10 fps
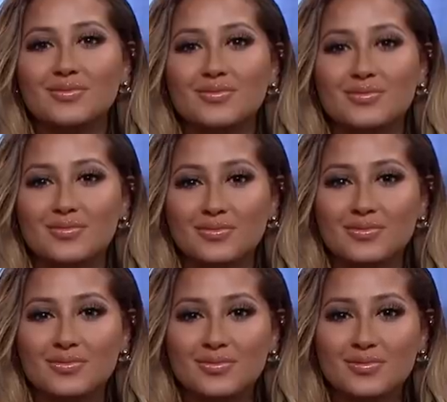
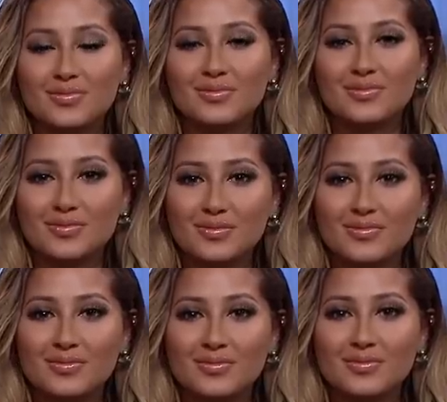
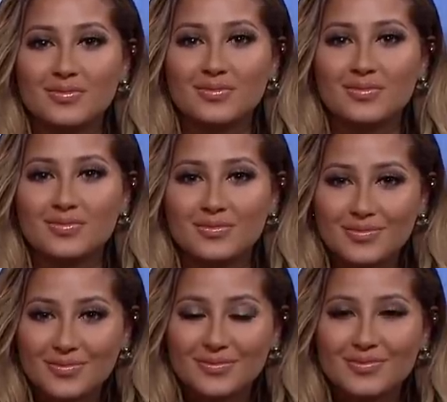
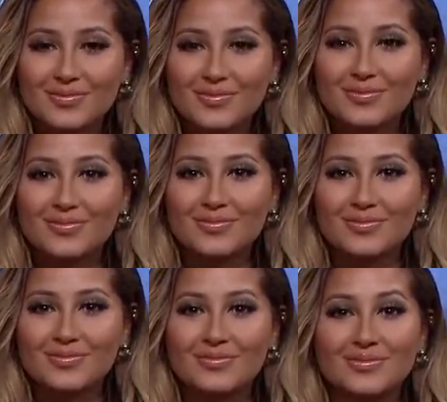
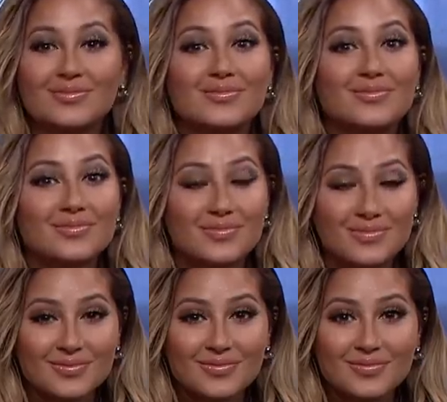[no speech]